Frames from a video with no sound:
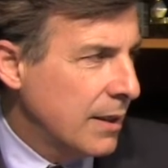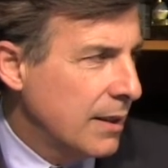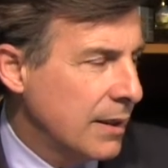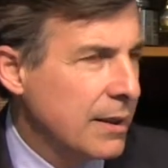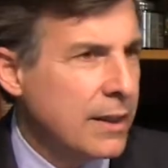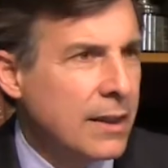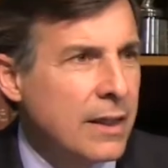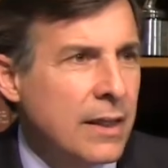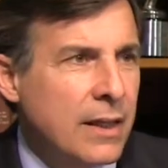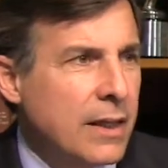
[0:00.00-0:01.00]

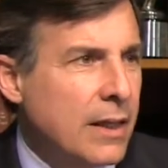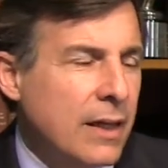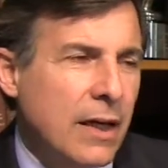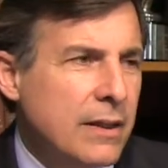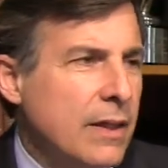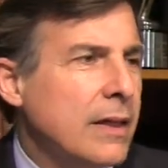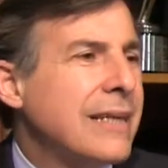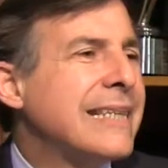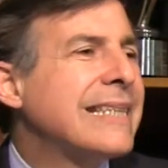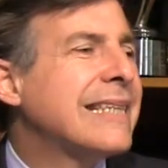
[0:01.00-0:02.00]

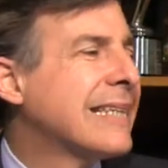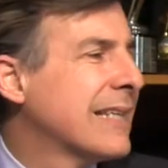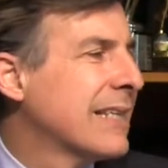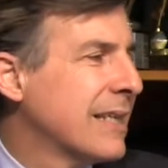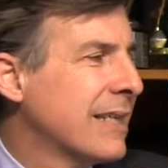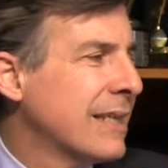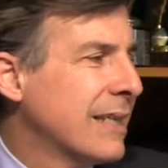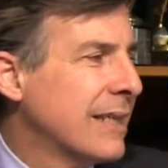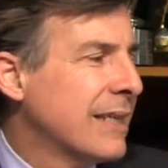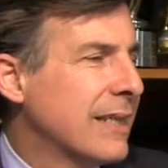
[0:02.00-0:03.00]

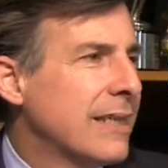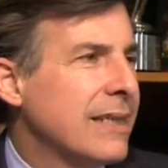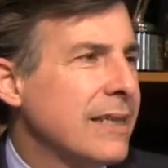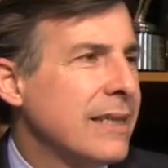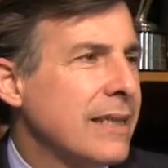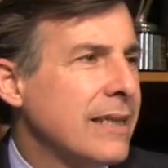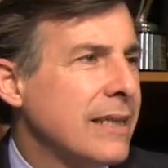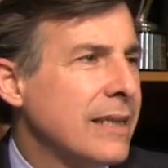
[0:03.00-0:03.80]
[no speech]